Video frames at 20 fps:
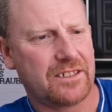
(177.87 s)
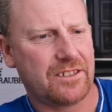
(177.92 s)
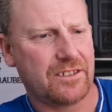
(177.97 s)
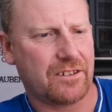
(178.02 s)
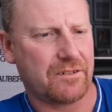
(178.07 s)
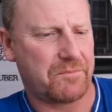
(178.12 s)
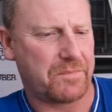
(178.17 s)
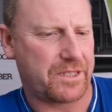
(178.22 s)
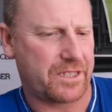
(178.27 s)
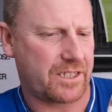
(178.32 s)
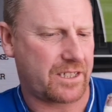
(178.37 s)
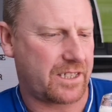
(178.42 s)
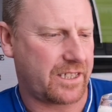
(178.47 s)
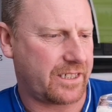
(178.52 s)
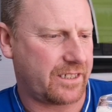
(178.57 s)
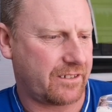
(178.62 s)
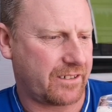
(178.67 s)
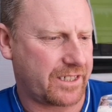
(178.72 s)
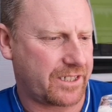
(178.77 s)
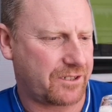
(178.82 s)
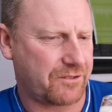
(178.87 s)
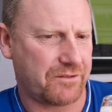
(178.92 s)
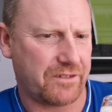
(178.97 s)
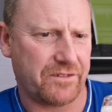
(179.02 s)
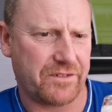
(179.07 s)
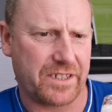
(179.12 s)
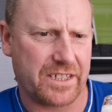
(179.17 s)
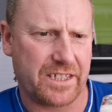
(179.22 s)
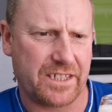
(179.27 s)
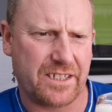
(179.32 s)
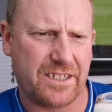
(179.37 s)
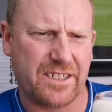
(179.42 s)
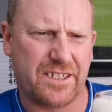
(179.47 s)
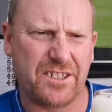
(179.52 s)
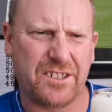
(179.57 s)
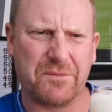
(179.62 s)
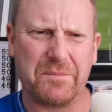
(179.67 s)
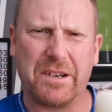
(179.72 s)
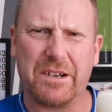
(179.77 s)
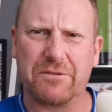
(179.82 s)
Not a particularly nice sort of
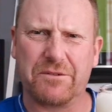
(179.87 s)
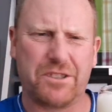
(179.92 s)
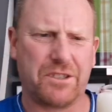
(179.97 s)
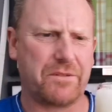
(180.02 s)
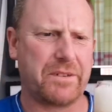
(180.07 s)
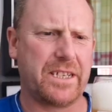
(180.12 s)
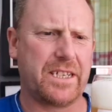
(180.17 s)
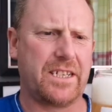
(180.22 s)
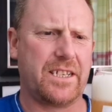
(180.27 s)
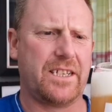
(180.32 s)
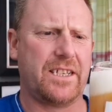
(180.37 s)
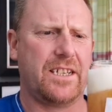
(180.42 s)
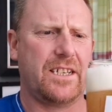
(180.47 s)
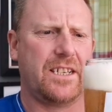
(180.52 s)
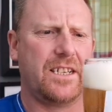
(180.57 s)
smell to it.